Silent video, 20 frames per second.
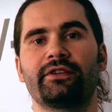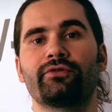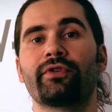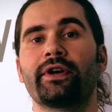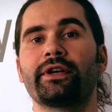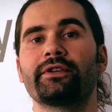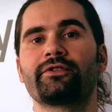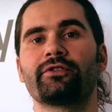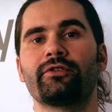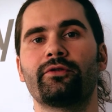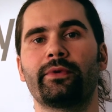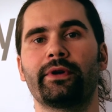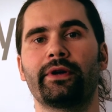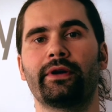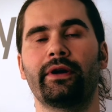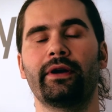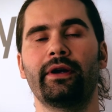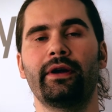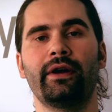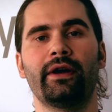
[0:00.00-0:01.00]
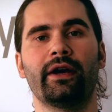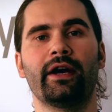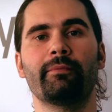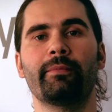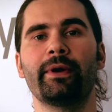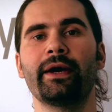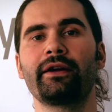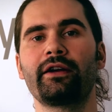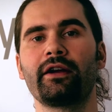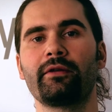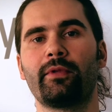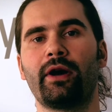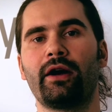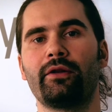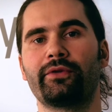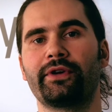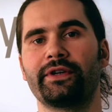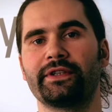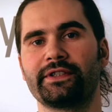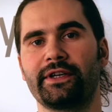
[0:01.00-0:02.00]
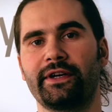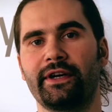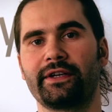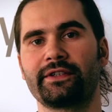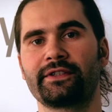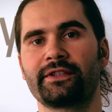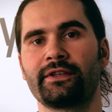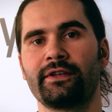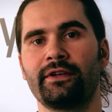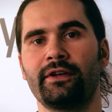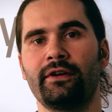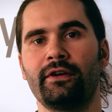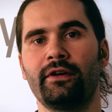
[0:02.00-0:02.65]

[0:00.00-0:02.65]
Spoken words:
in ransomware and banking malware attacks,